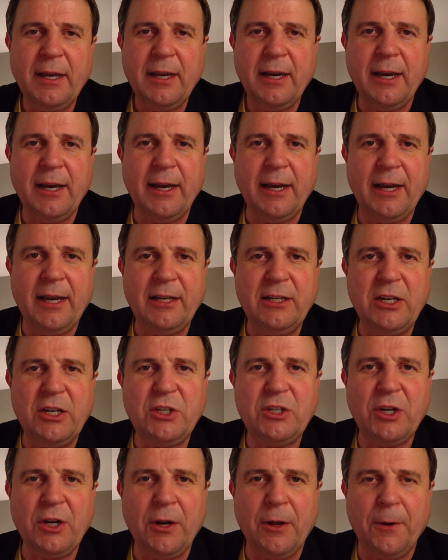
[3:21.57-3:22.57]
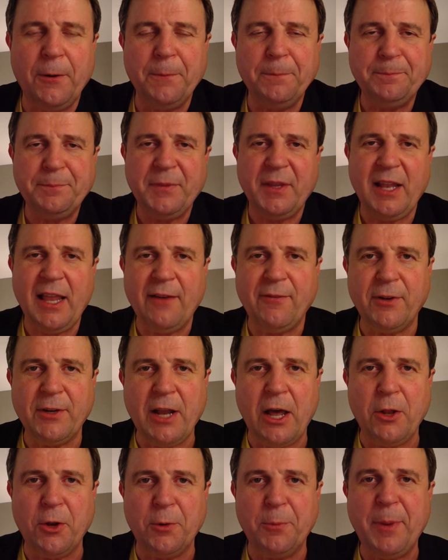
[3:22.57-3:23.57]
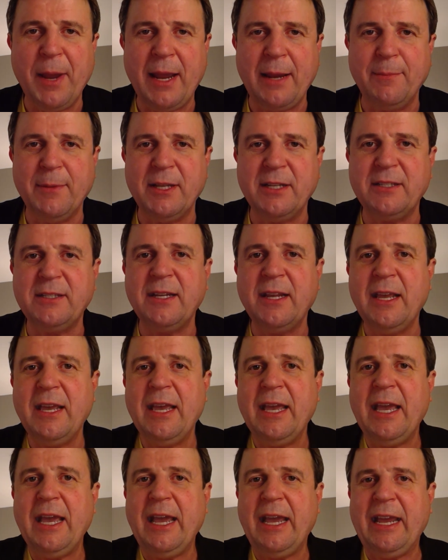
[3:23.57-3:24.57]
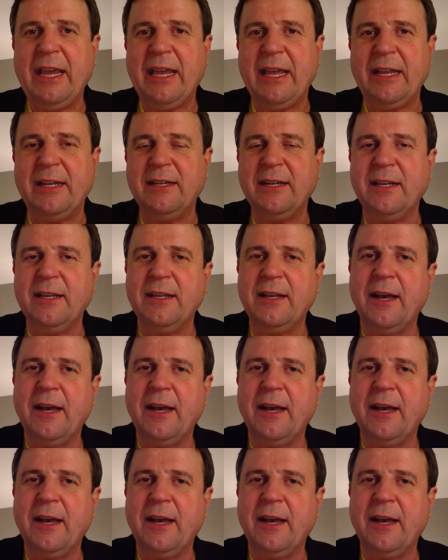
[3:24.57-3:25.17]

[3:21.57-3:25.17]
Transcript: additional level dollar payments, and